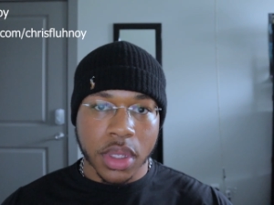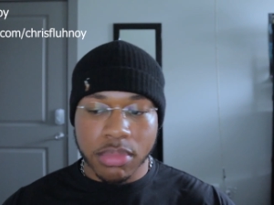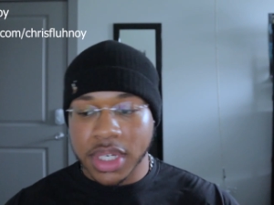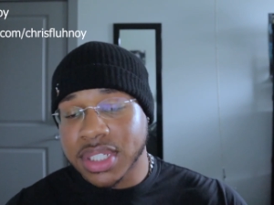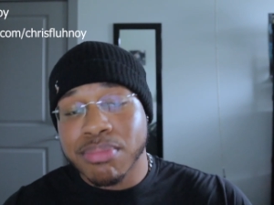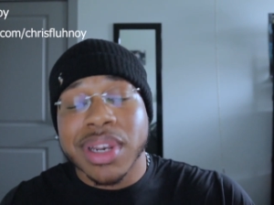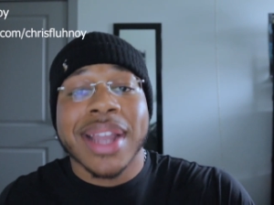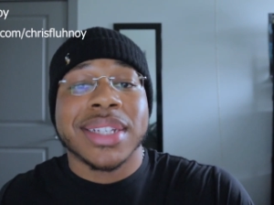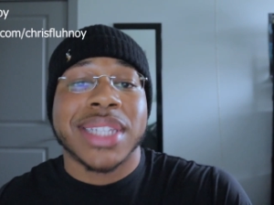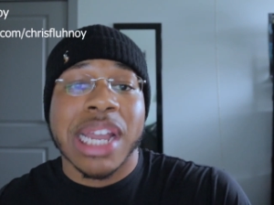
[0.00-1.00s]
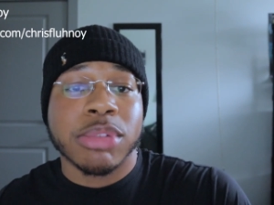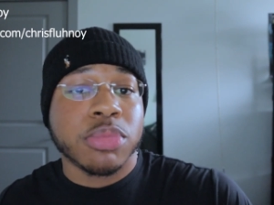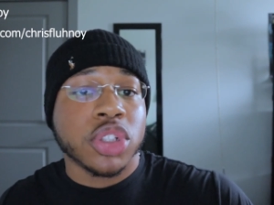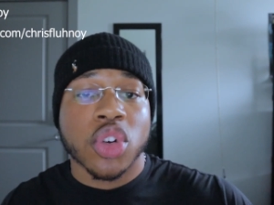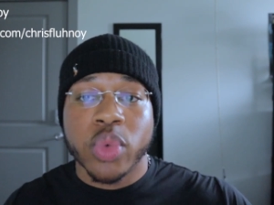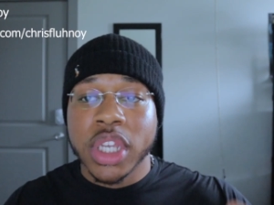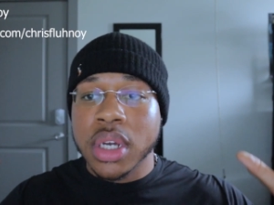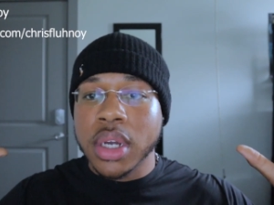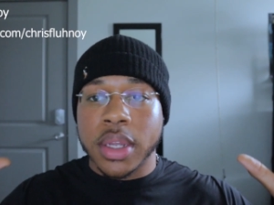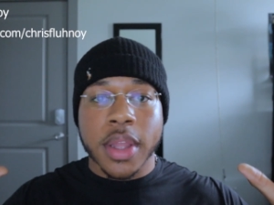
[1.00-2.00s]
But it's a black establishment, so we
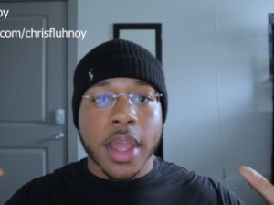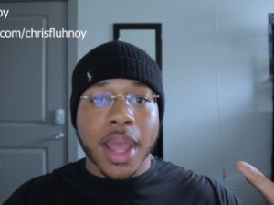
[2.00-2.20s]
good.